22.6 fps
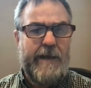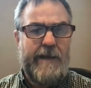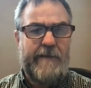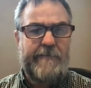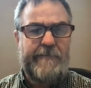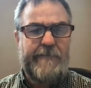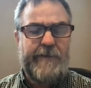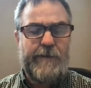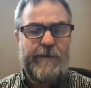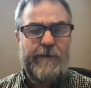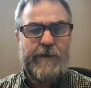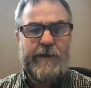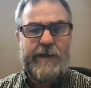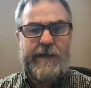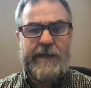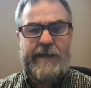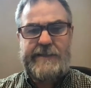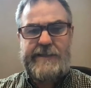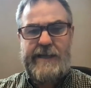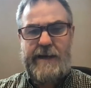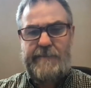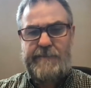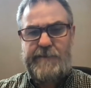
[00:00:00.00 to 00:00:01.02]
If you look
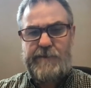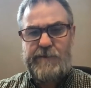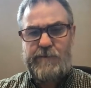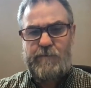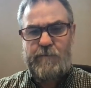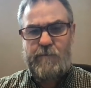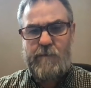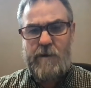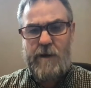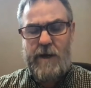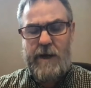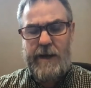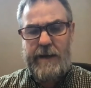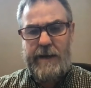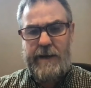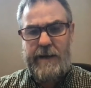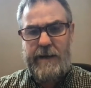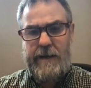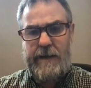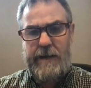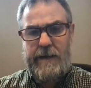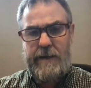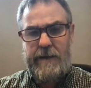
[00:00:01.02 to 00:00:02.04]
at chapter
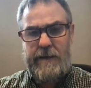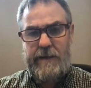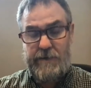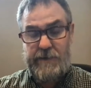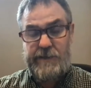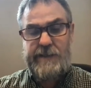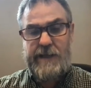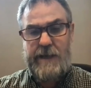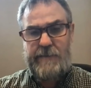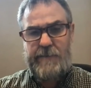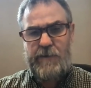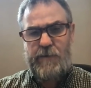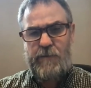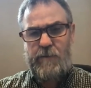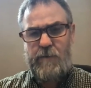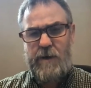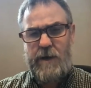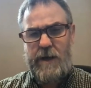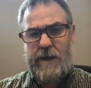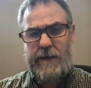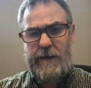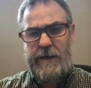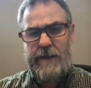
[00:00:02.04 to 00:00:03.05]

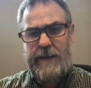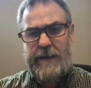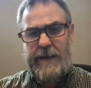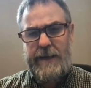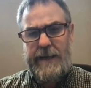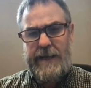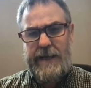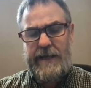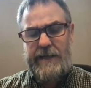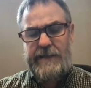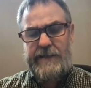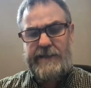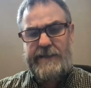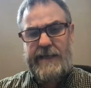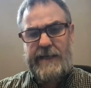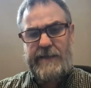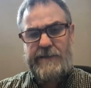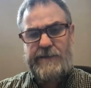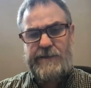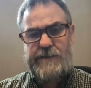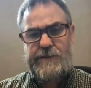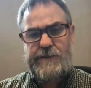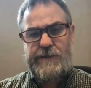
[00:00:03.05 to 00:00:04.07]
1, it
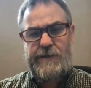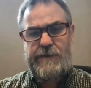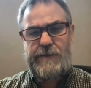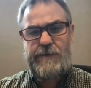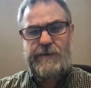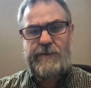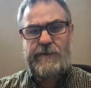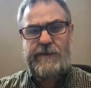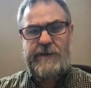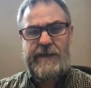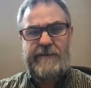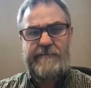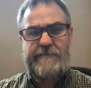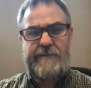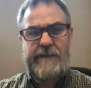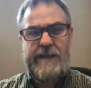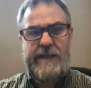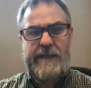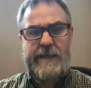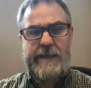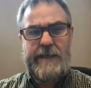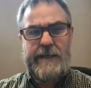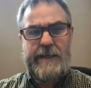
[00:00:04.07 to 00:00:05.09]
tends to give
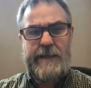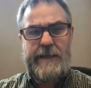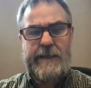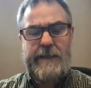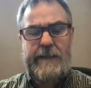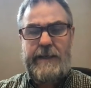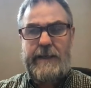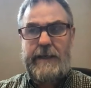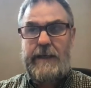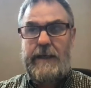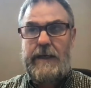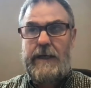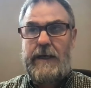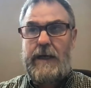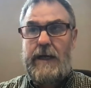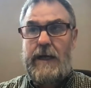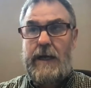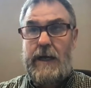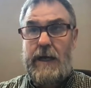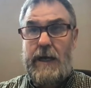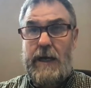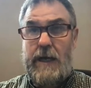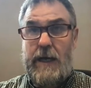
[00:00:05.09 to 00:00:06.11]
the
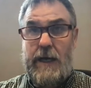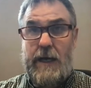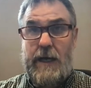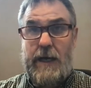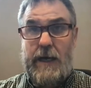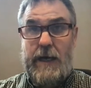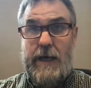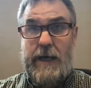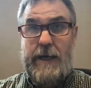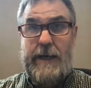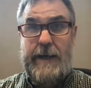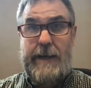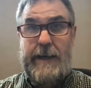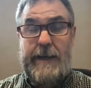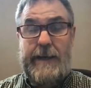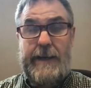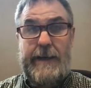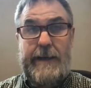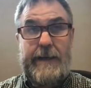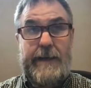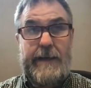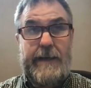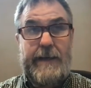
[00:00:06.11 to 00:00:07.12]

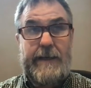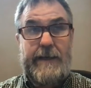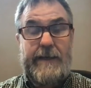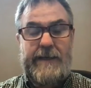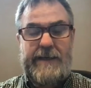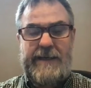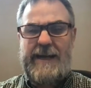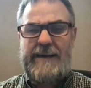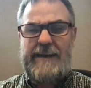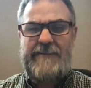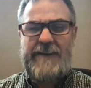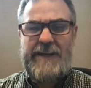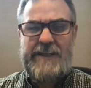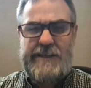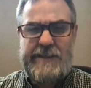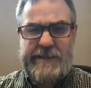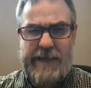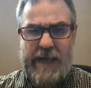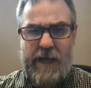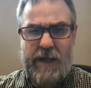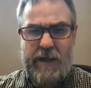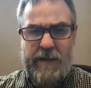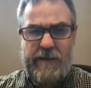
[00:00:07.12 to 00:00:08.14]
kind of a
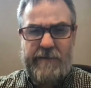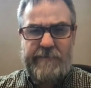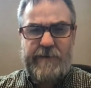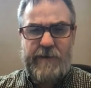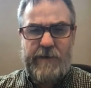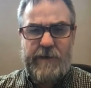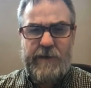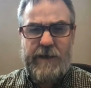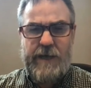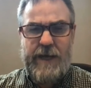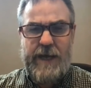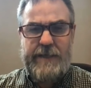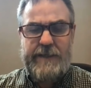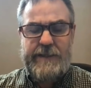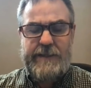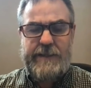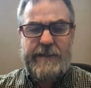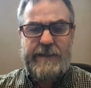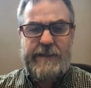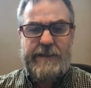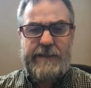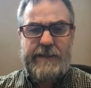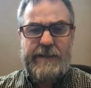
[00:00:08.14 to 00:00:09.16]
shell of
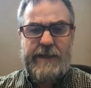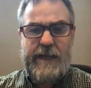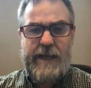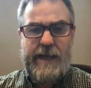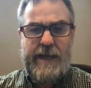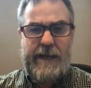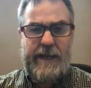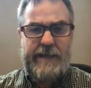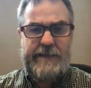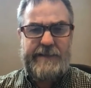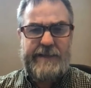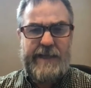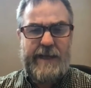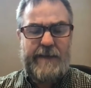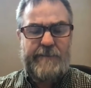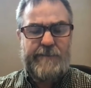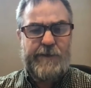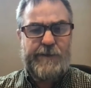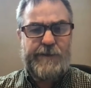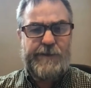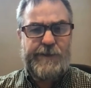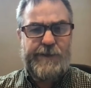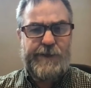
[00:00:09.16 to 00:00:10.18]
creation, and
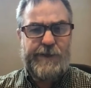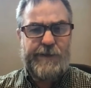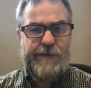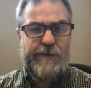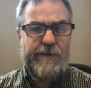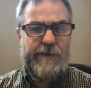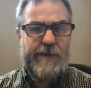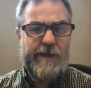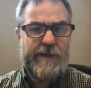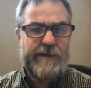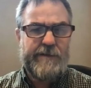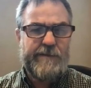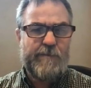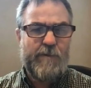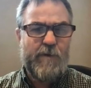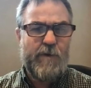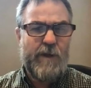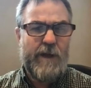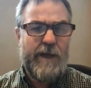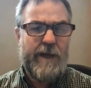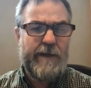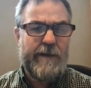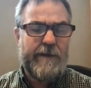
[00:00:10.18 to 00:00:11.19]
chapter 2, it's more
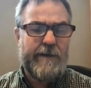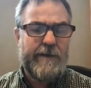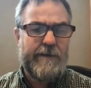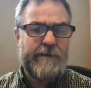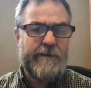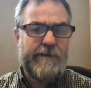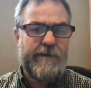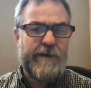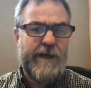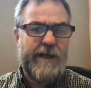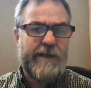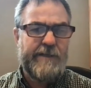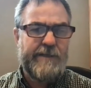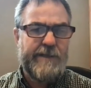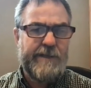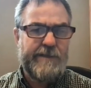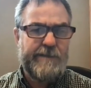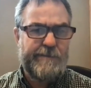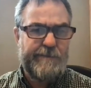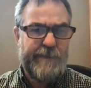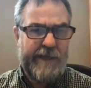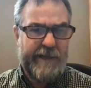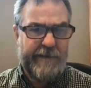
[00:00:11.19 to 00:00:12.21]
like creation
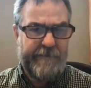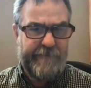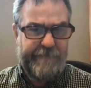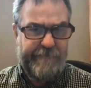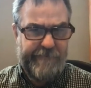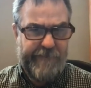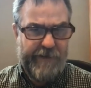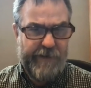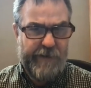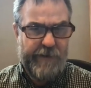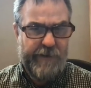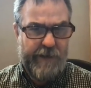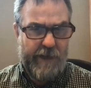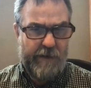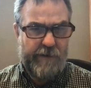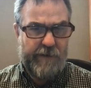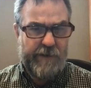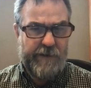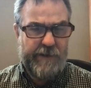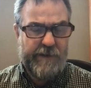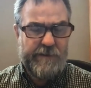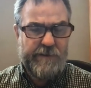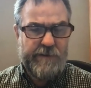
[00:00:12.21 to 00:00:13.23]
is being filled
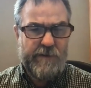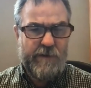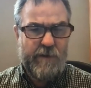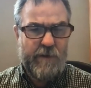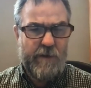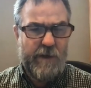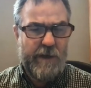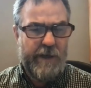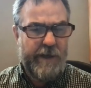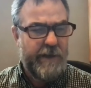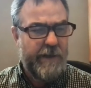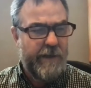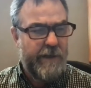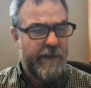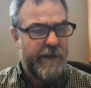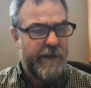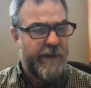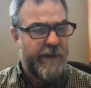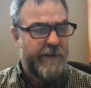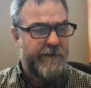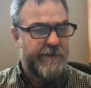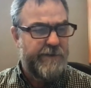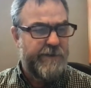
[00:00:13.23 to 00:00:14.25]
out in the story.
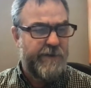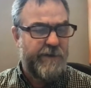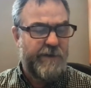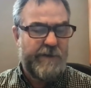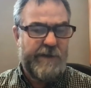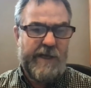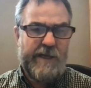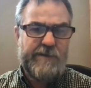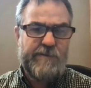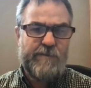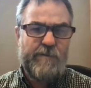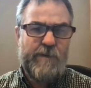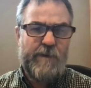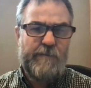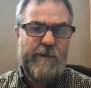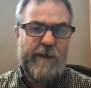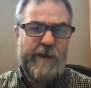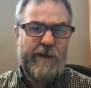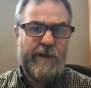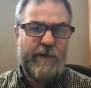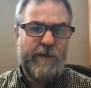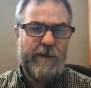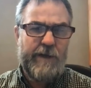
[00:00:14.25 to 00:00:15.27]
So that's one way
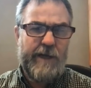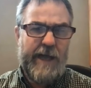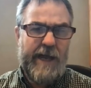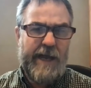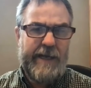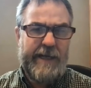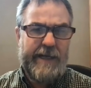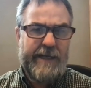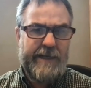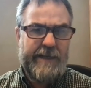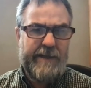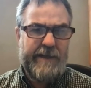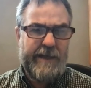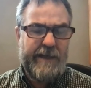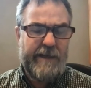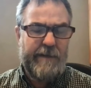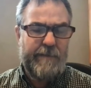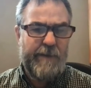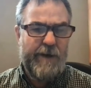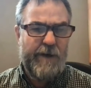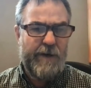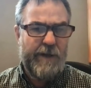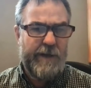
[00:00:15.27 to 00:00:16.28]
to look at it and think
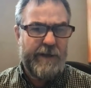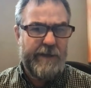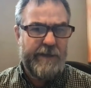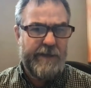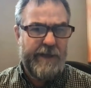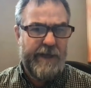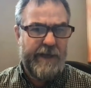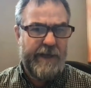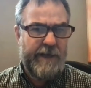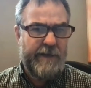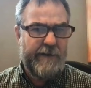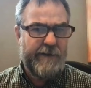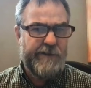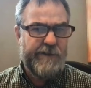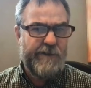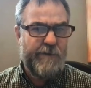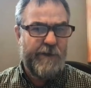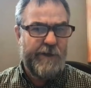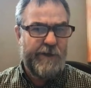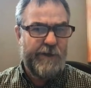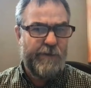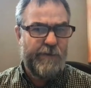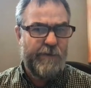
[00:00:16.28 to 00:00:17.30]
about it. And so
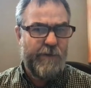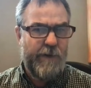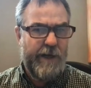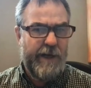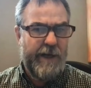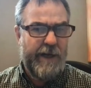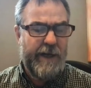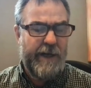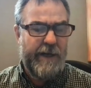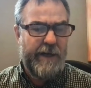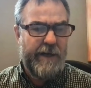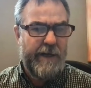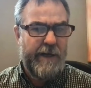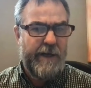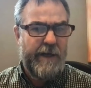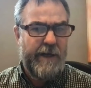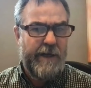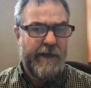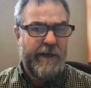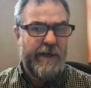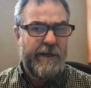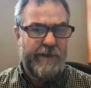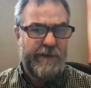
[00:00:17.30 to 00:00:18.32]
when you read it,
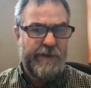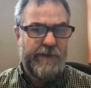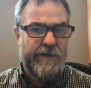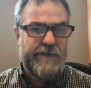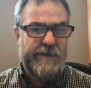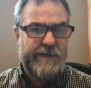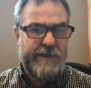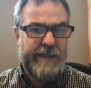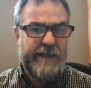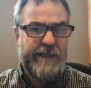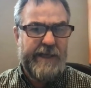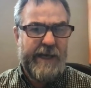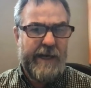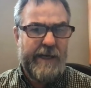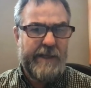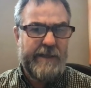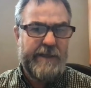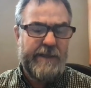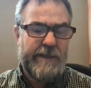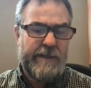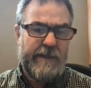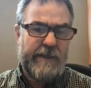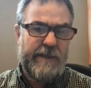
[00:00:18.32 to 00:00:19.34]
you'll see that
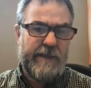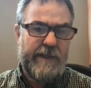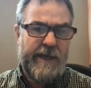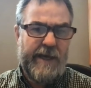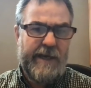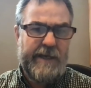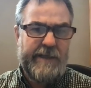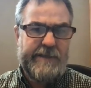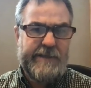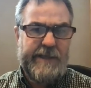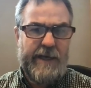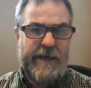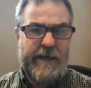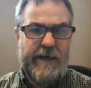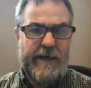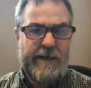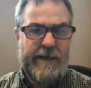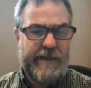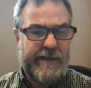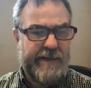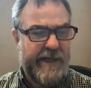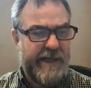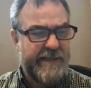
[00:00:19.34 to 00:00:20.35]

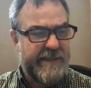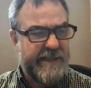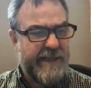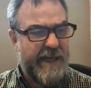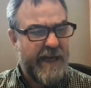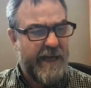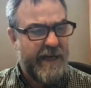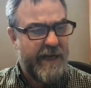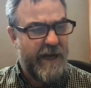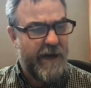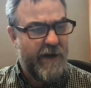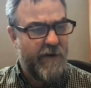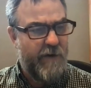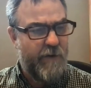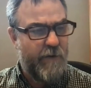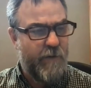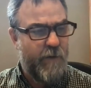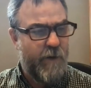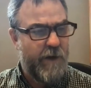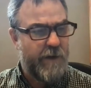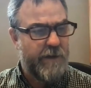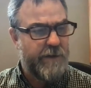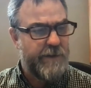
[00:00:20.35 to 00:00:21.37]
that's kind of how it
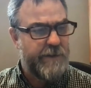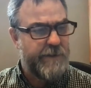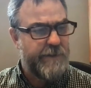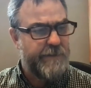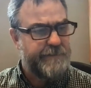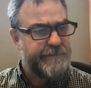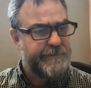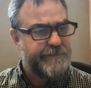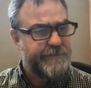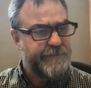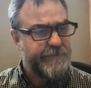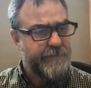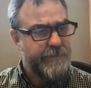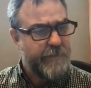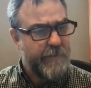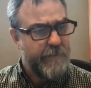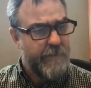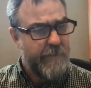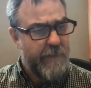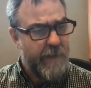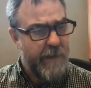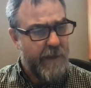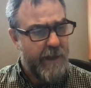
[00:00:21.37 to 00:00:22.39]
works.
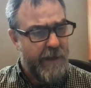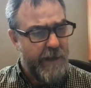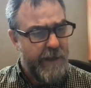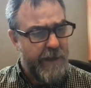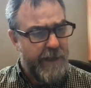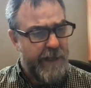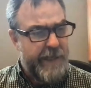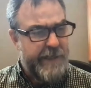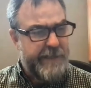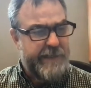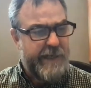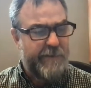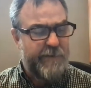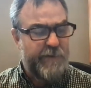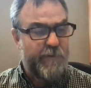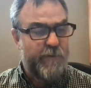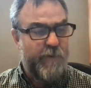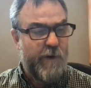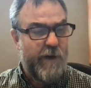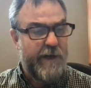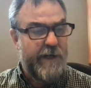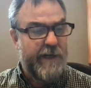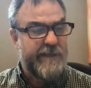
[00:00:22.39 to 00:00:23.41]
Chapter
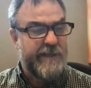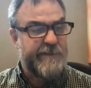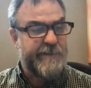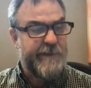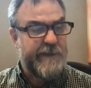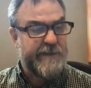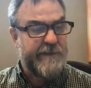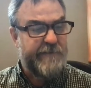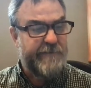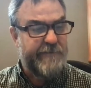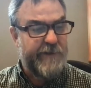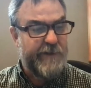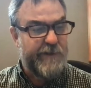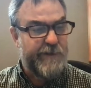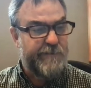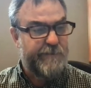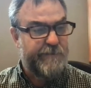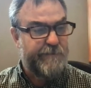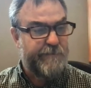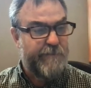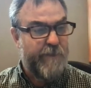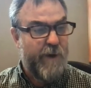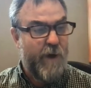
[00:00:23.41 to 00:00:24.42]
1 especially feels
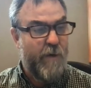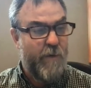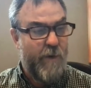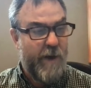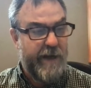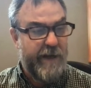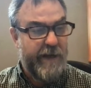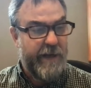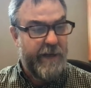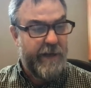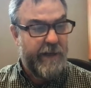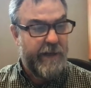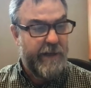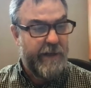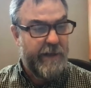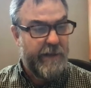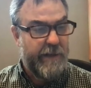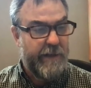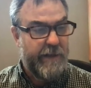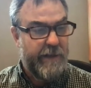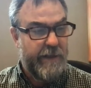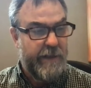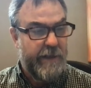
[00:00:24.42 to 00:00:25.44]
poetic,
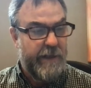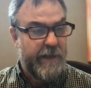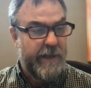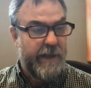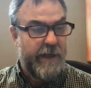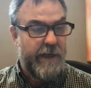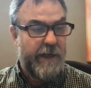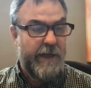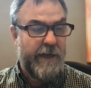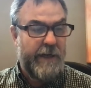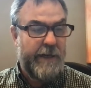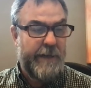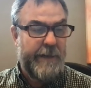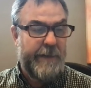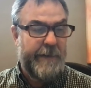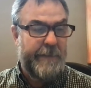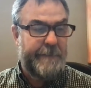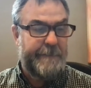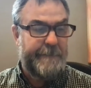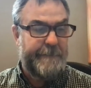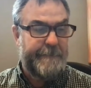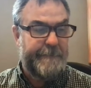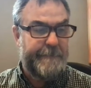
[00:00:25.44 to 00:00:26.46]

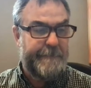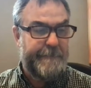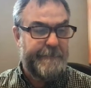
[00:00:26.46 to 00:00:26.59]
and